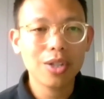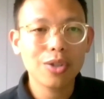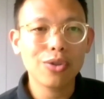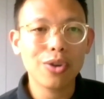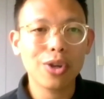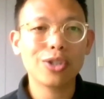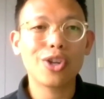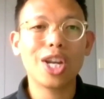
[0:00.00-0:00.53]

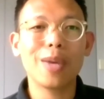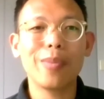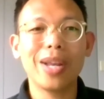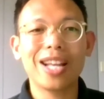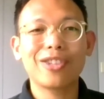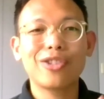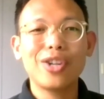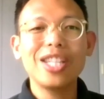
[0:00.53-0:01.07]
So it's gonna be
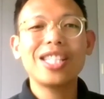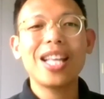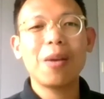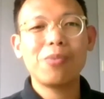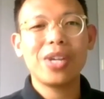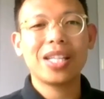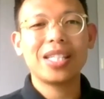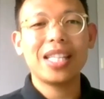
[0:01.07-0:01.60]
like three
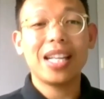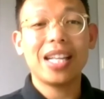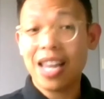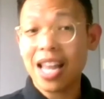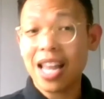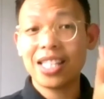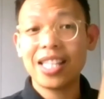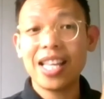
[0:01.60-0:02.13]
subjects,
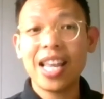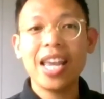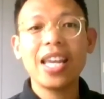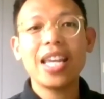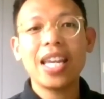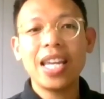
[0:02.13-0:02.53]
let's say